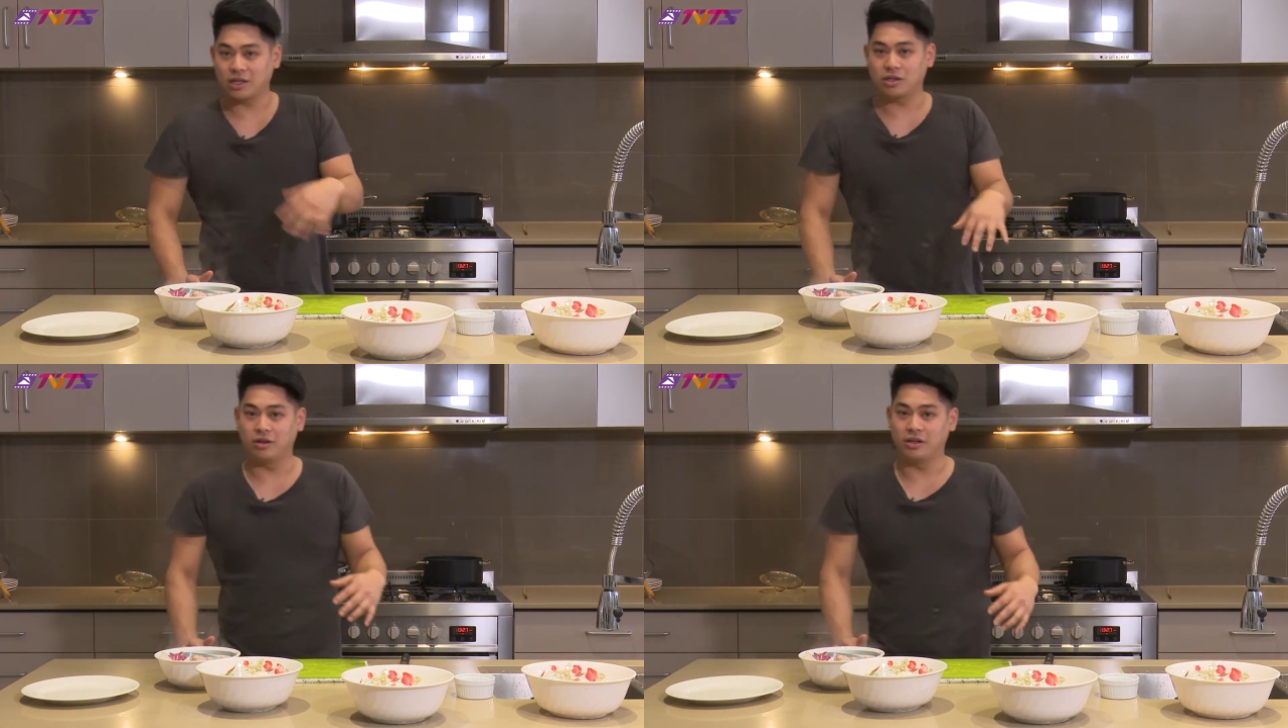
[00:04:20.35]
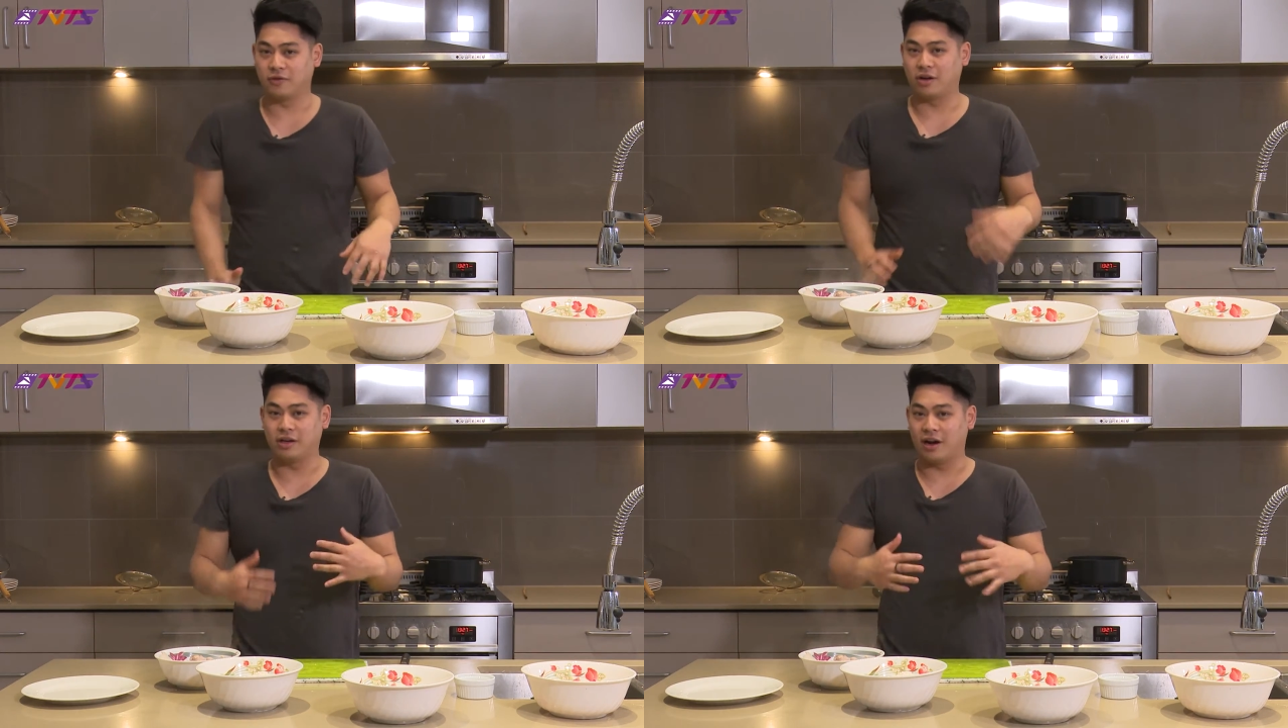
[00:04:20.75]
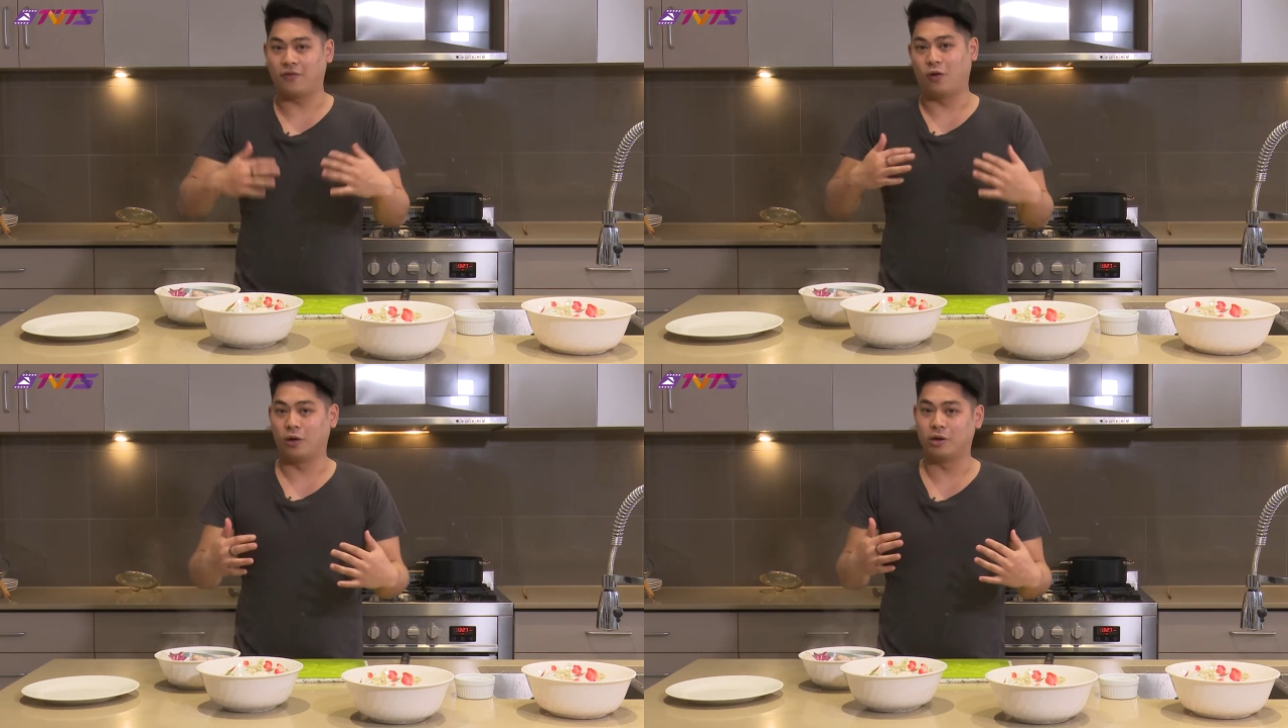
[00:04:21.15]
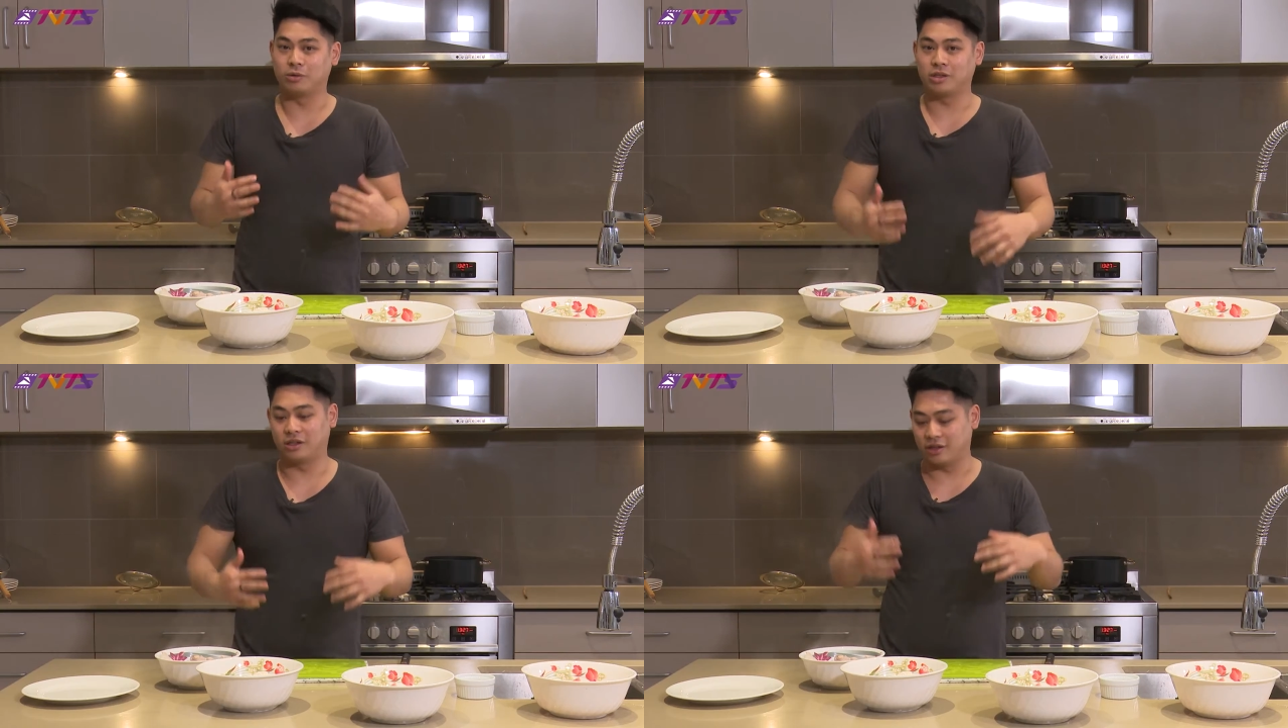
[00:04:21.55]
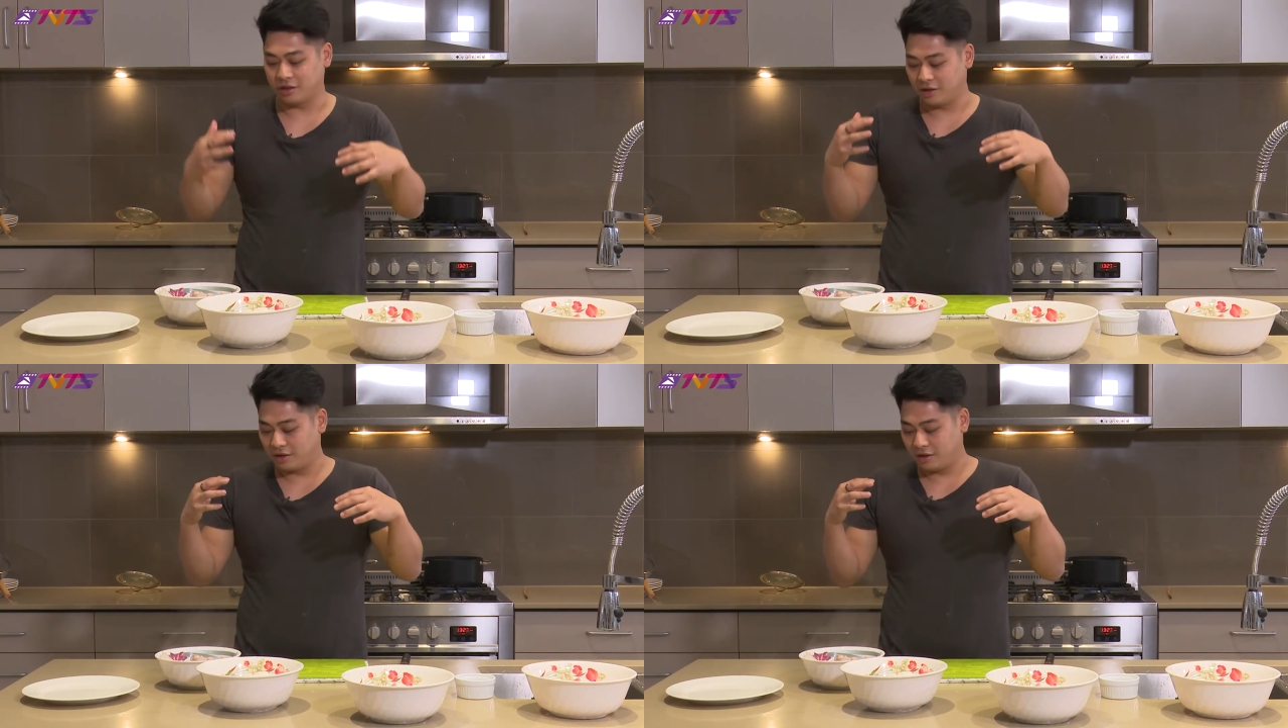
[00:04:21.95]
sure you've got enough oil
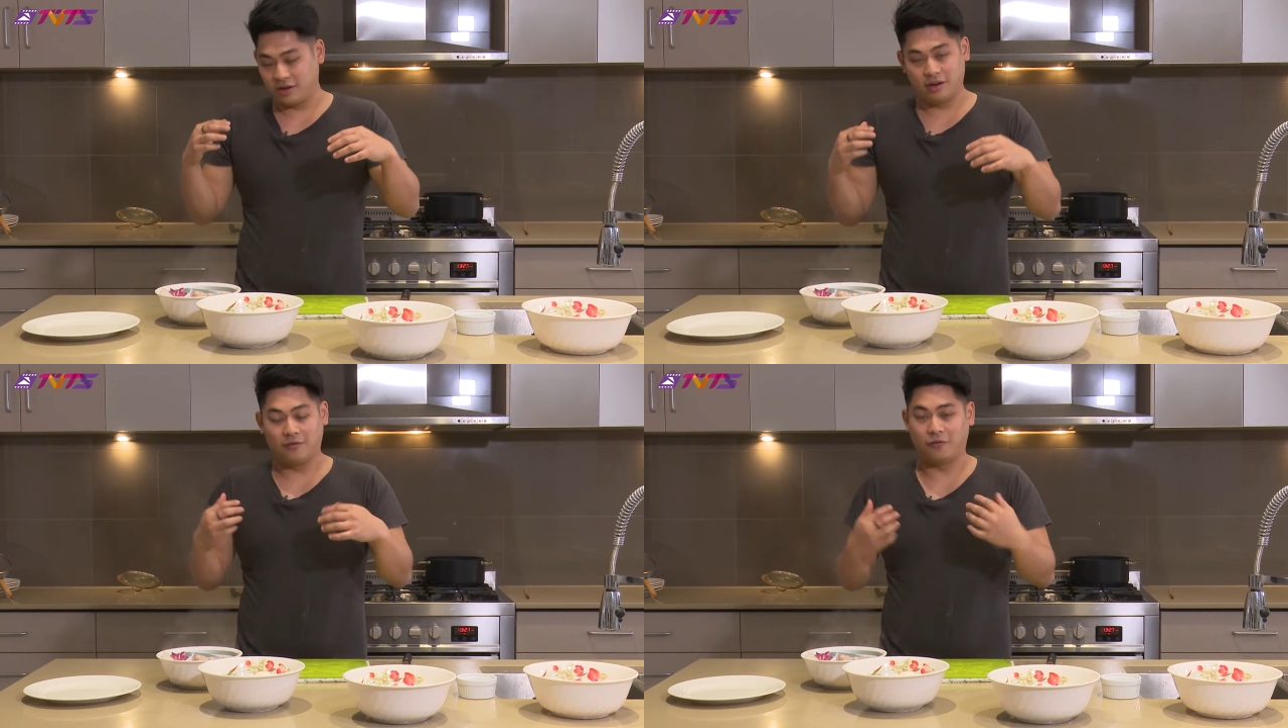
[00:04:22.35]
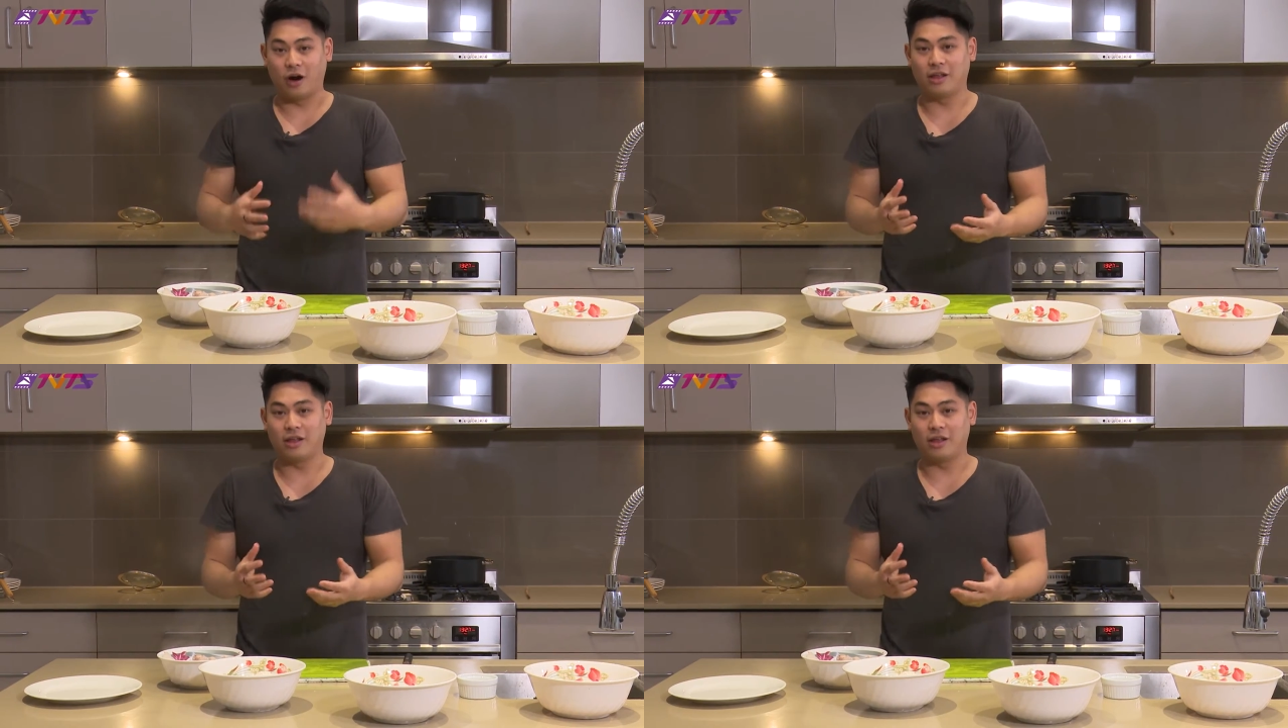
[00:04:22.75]
to fry